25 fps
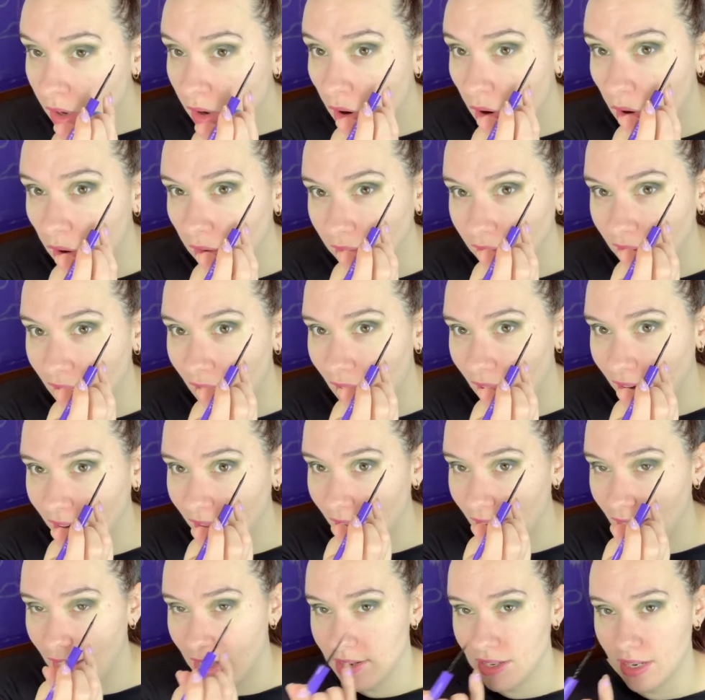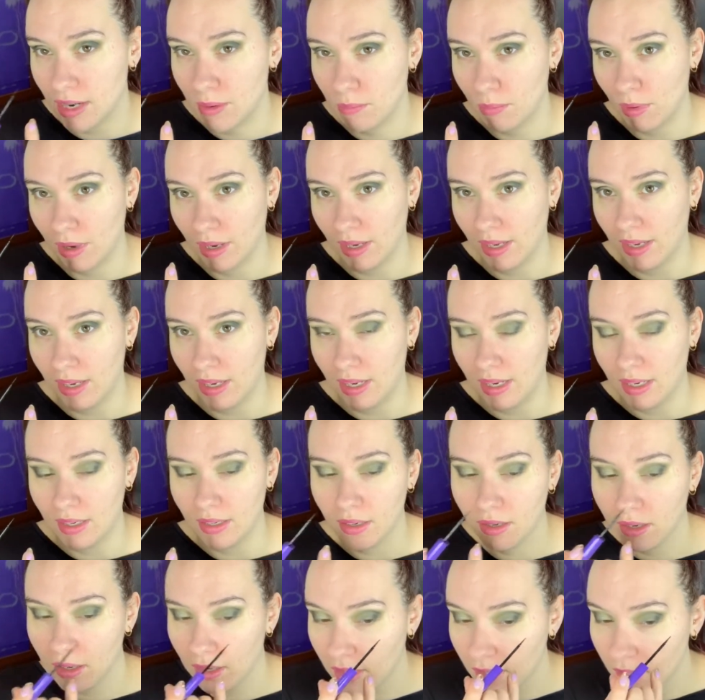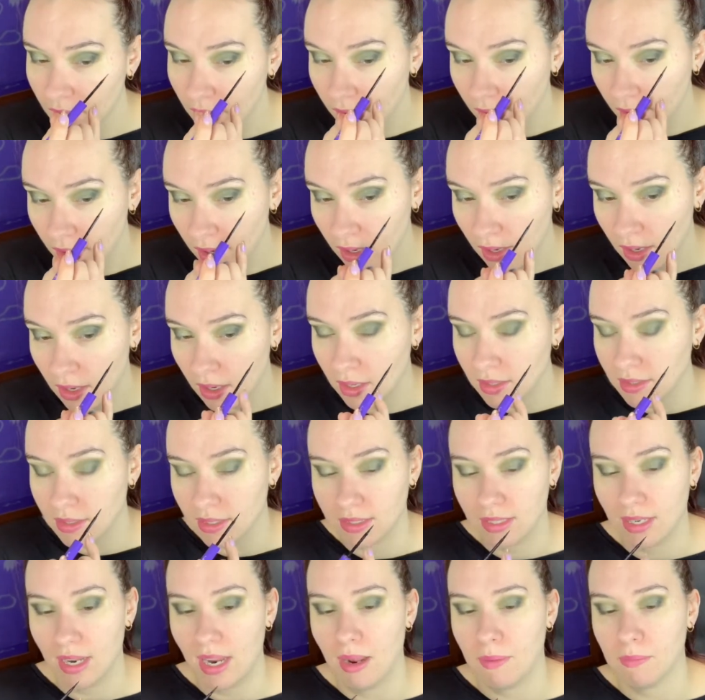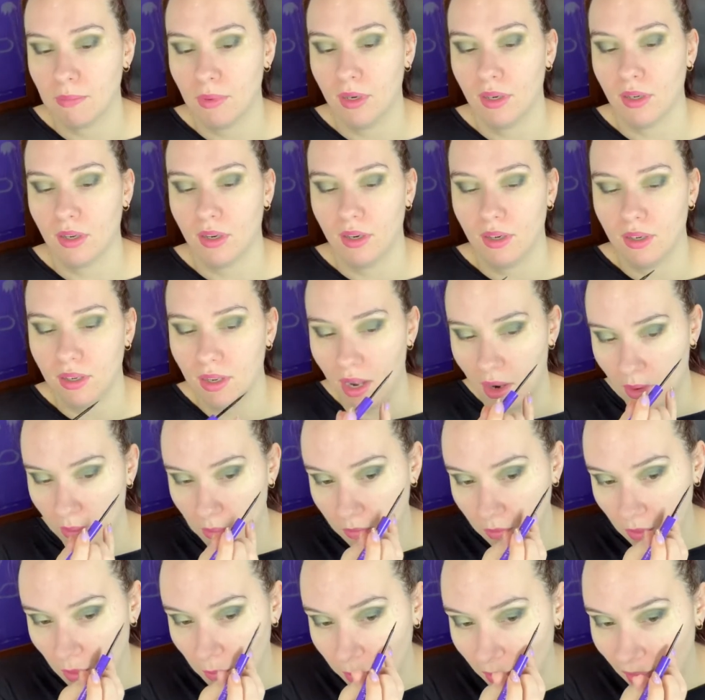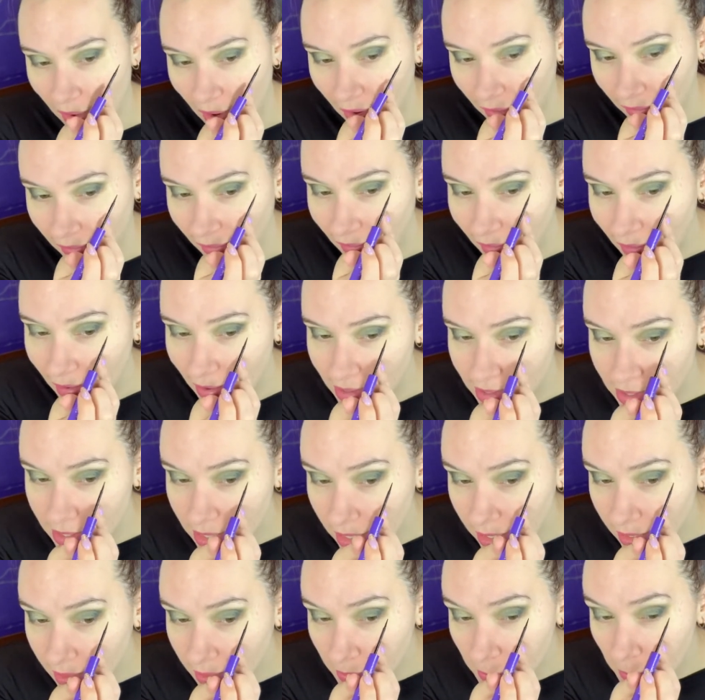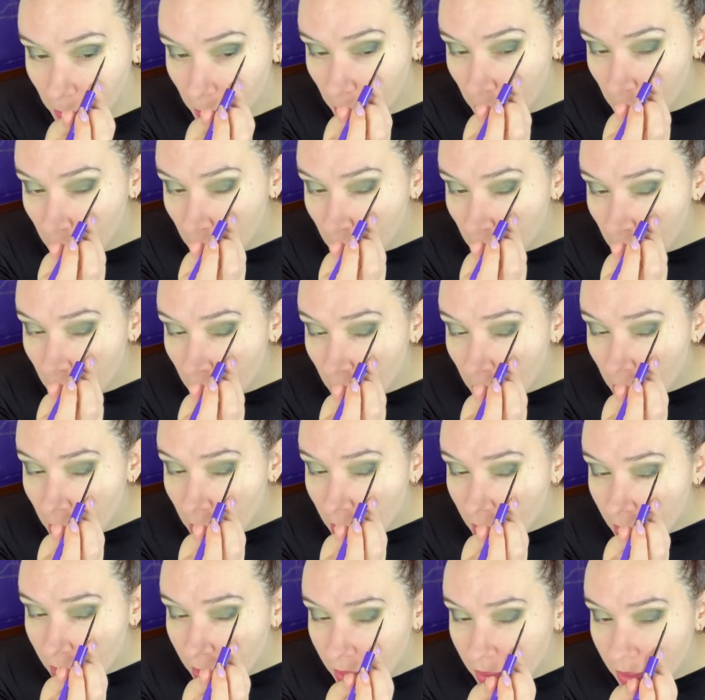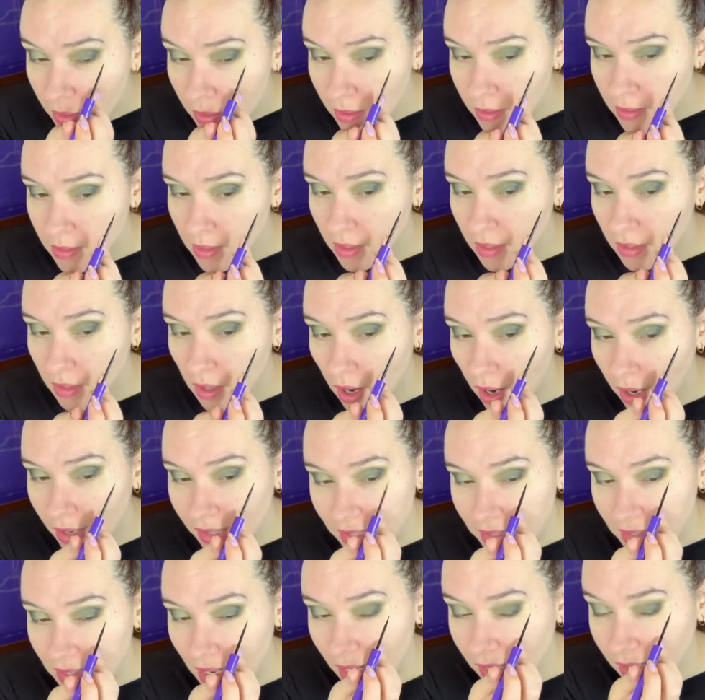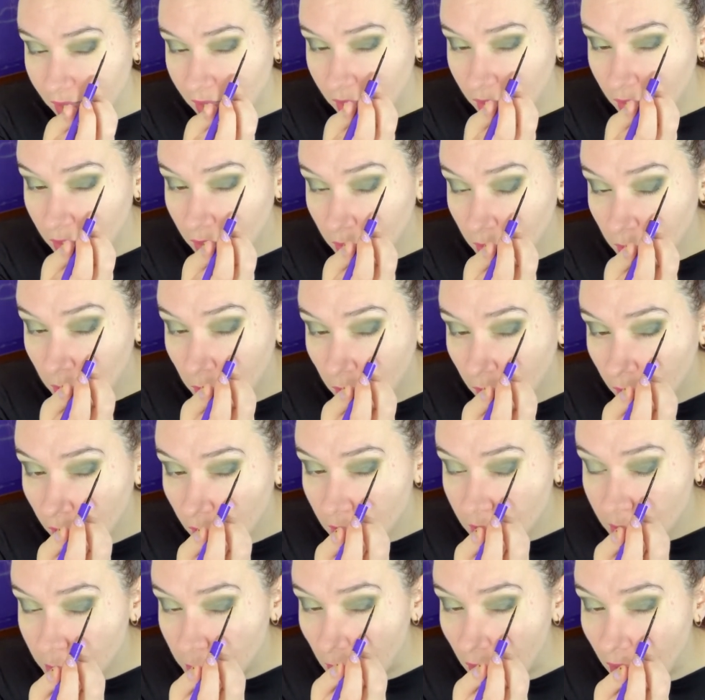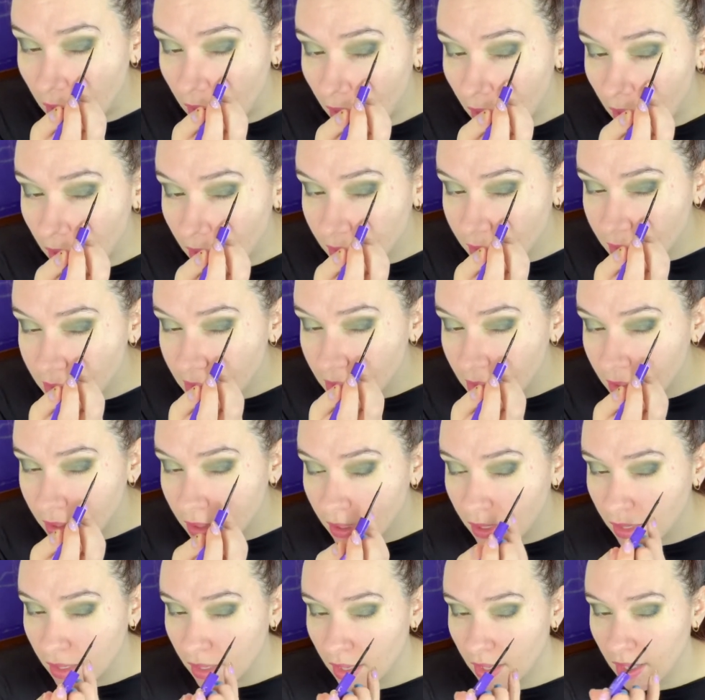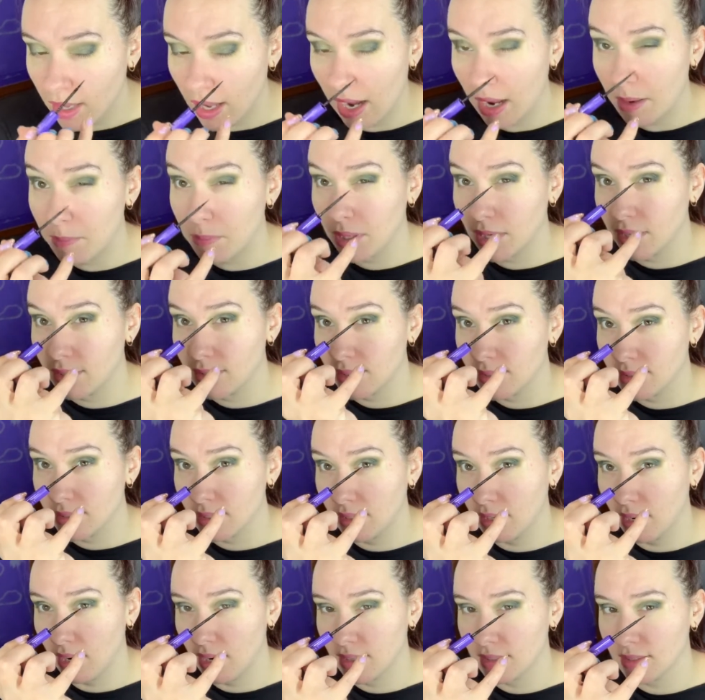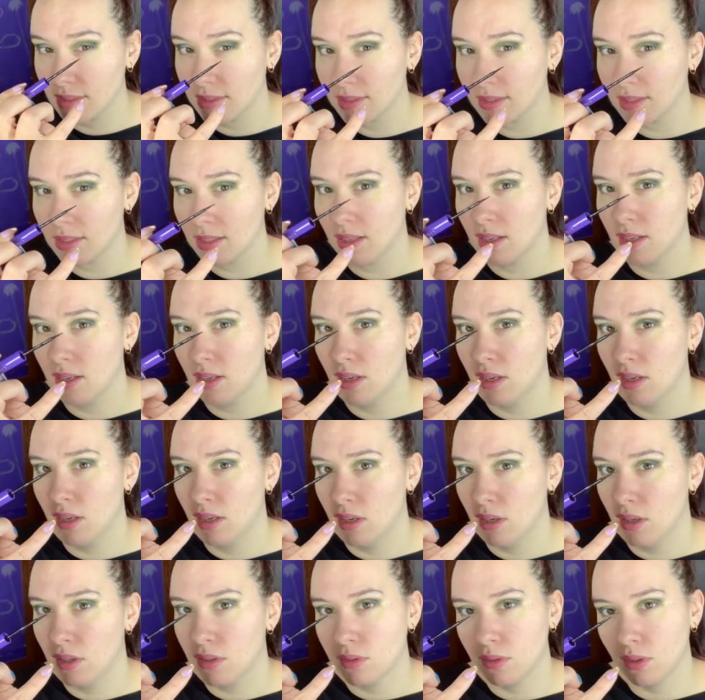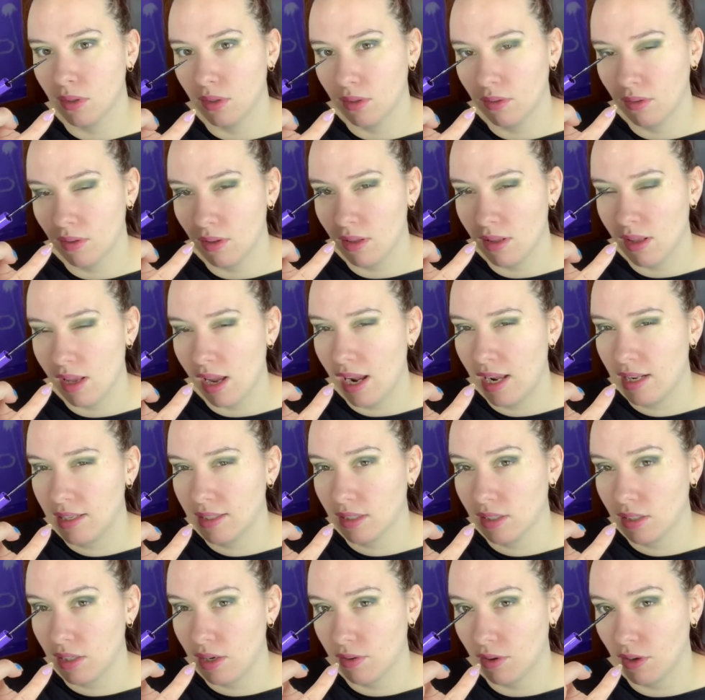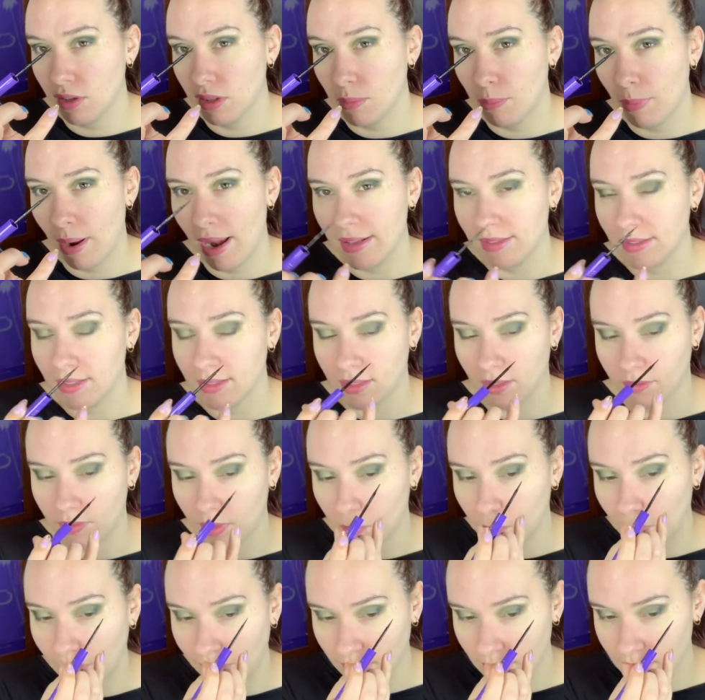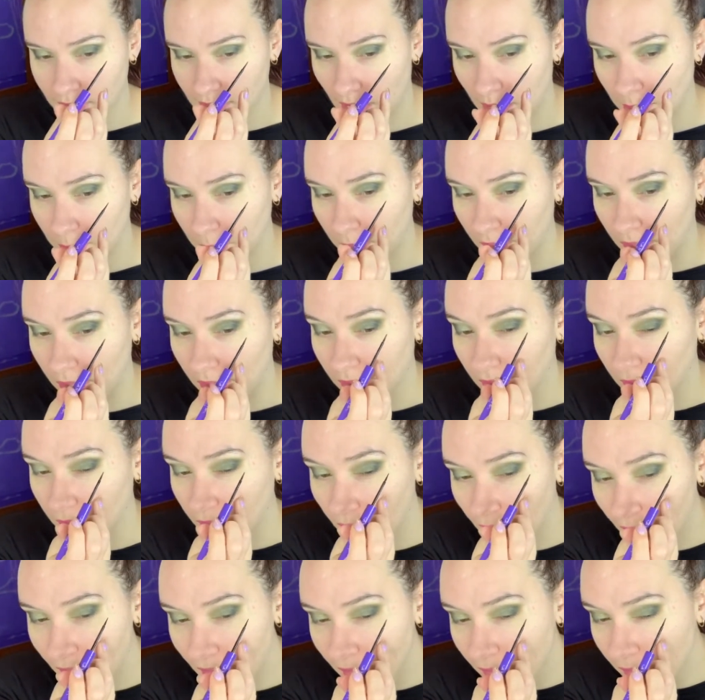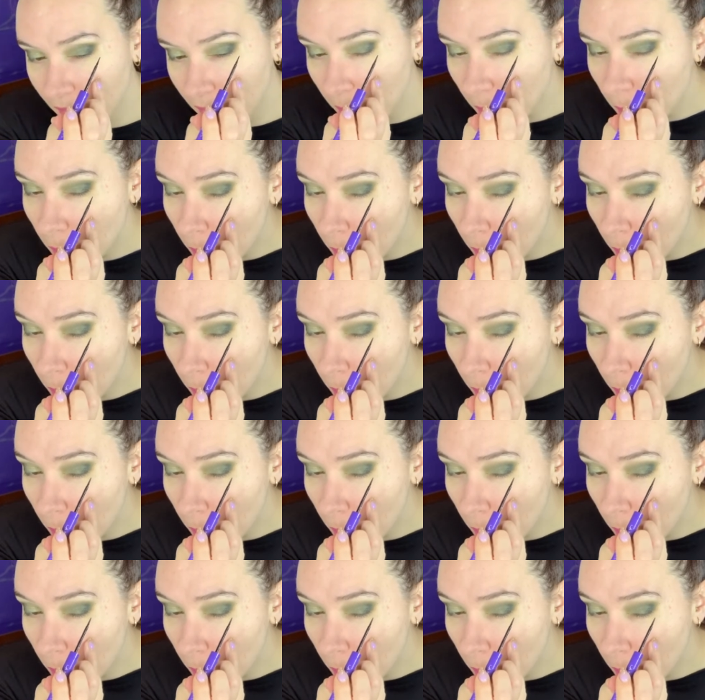on the outer edge and bring it in. So today I'm going to go from the outer edge in. So I just like to close my eyes, and because it's a nice sort of, you've got the basis of your wing shape in the liner.